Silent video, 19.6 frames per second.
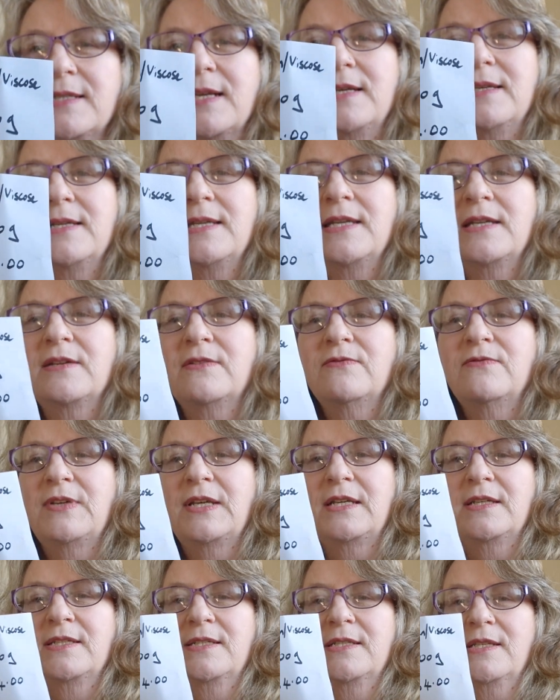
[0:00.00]
a linen
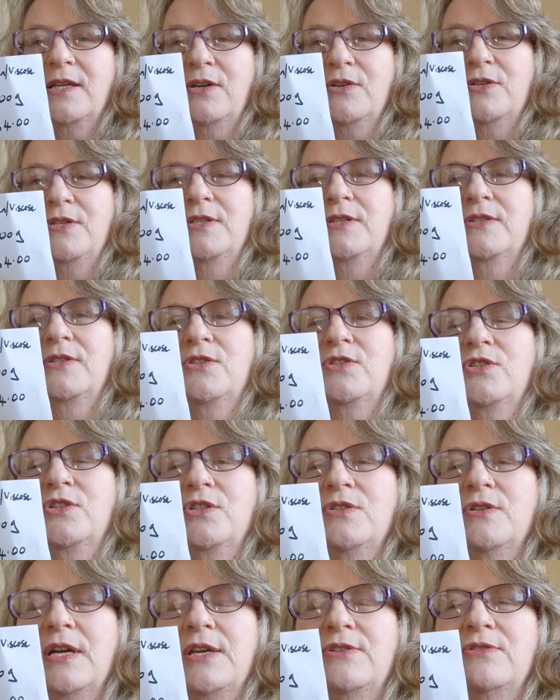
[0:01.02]
viscose,
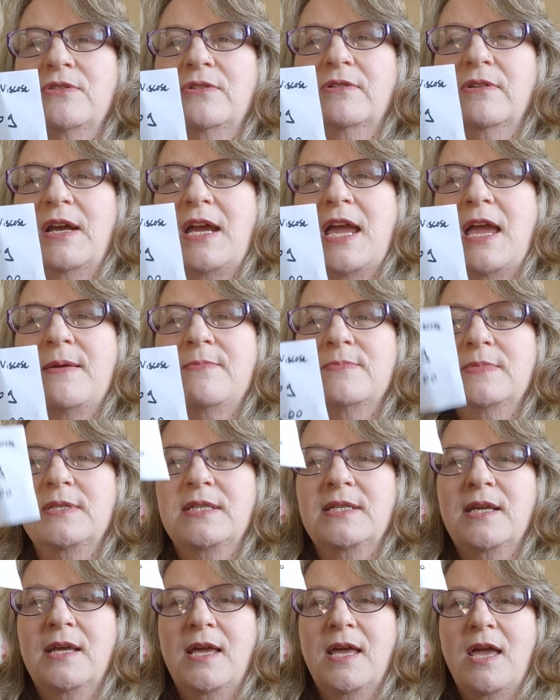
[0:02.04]
200
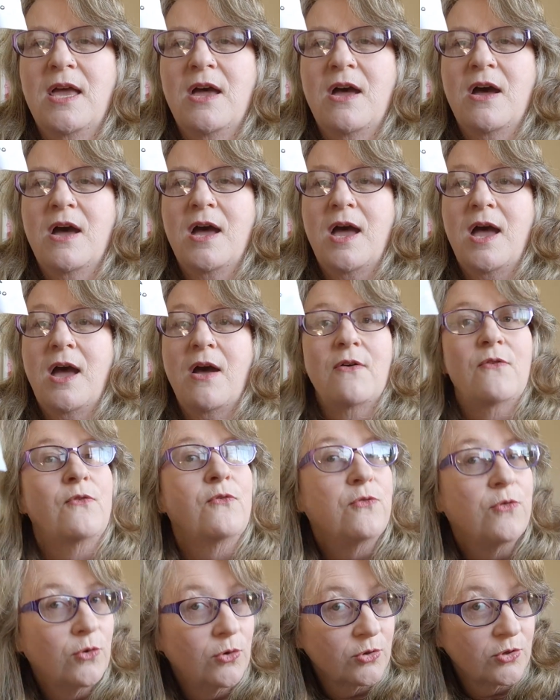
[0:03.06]
grams,
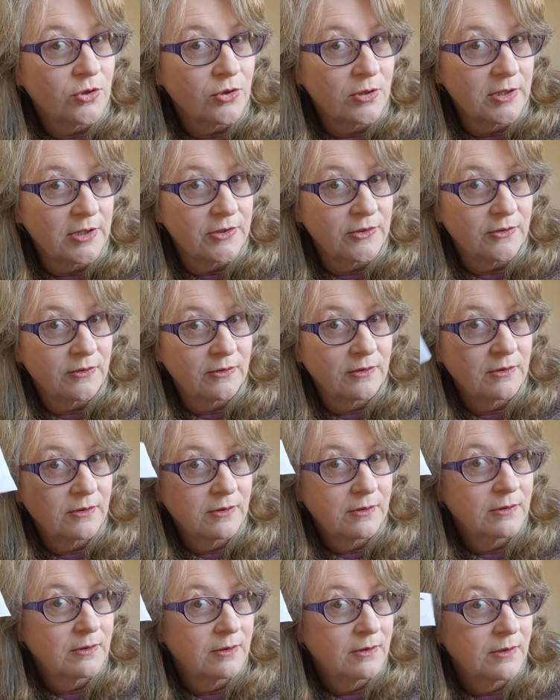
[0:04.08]
$4.
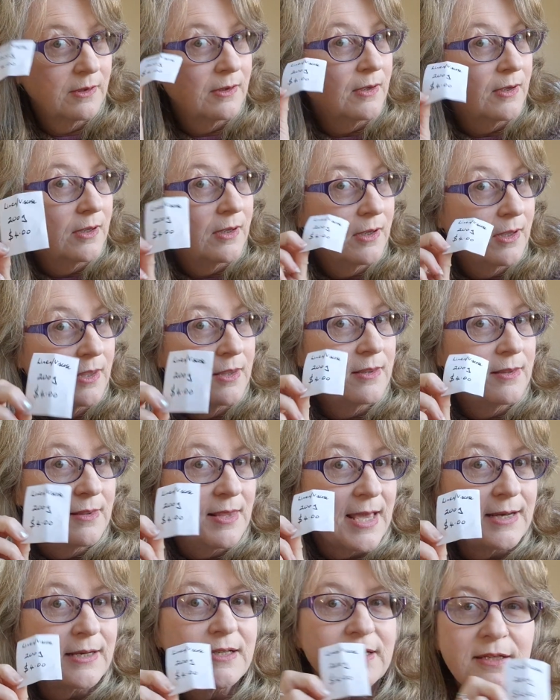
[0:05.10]

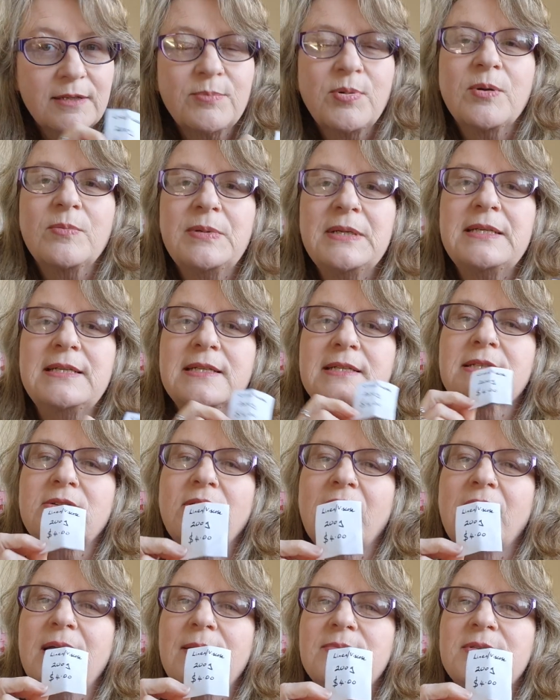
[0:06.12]
That probably
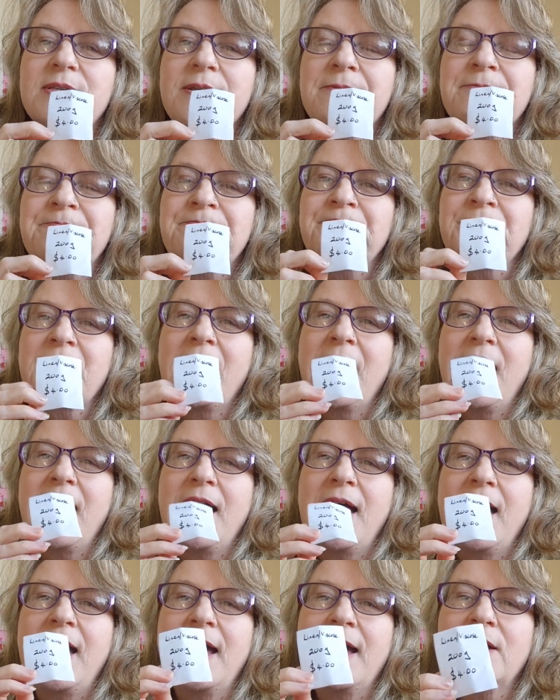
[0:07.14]
describes
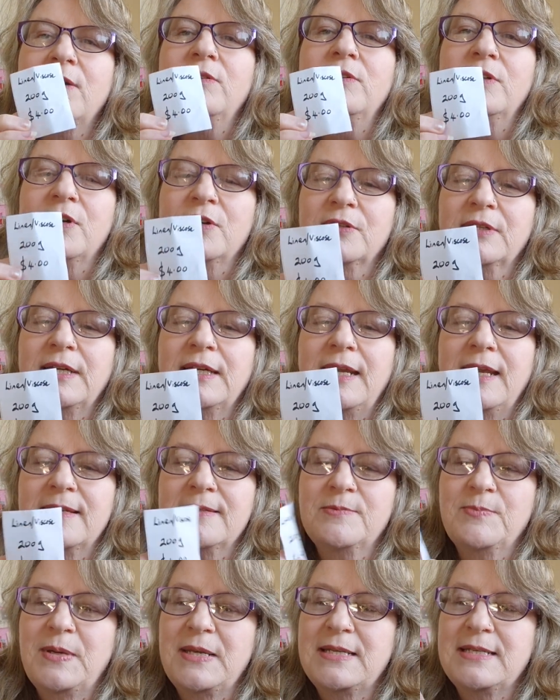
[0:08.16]
how long it
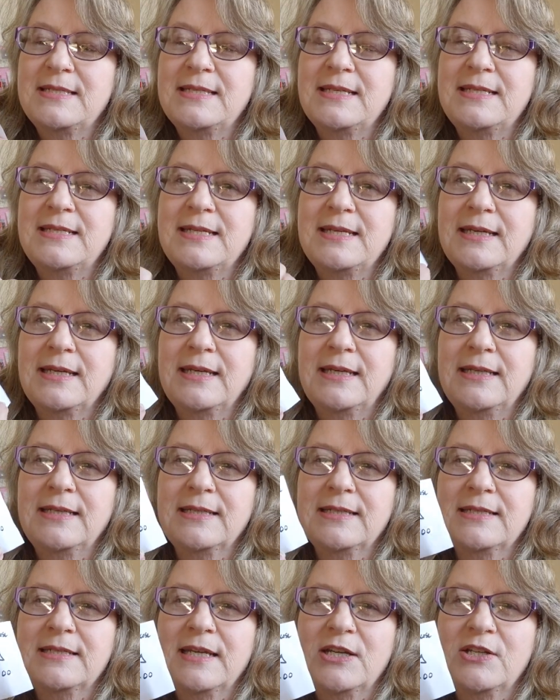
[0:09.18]
has been sitting in
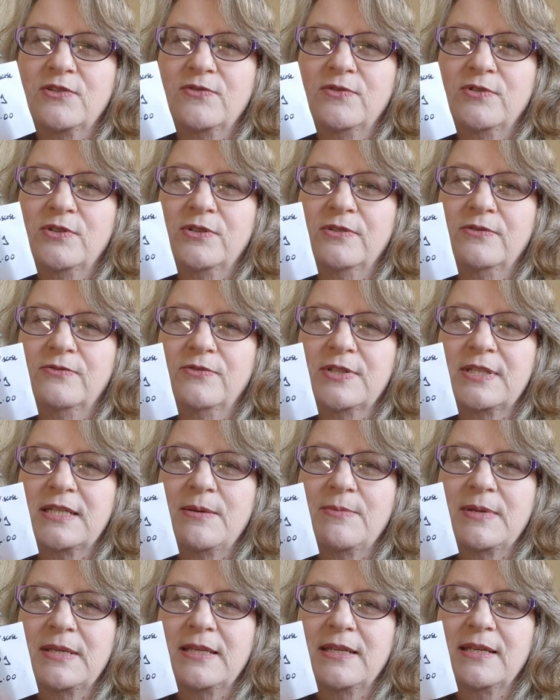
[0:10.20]
the stash for
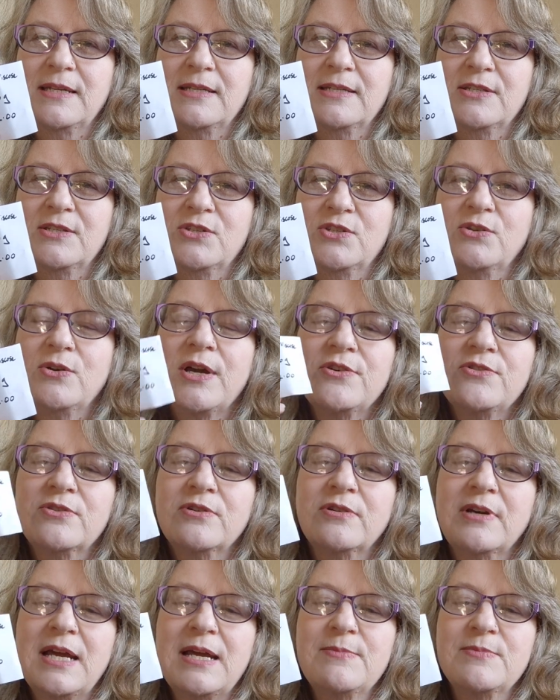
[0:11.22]
something that is 200
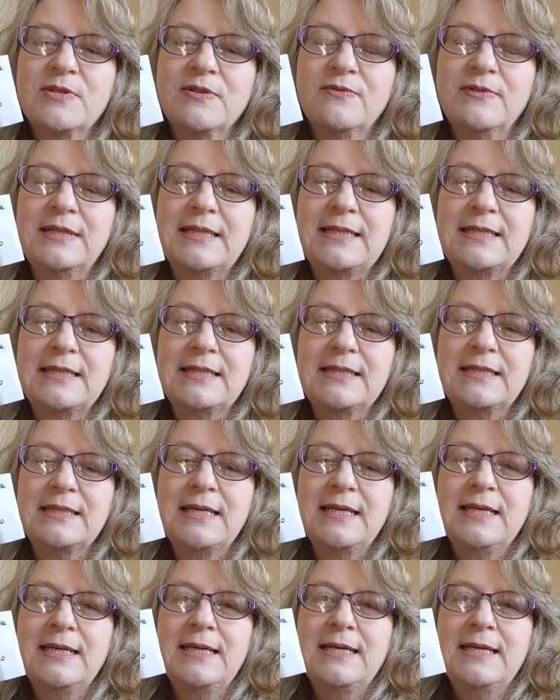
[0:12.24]
grams of linen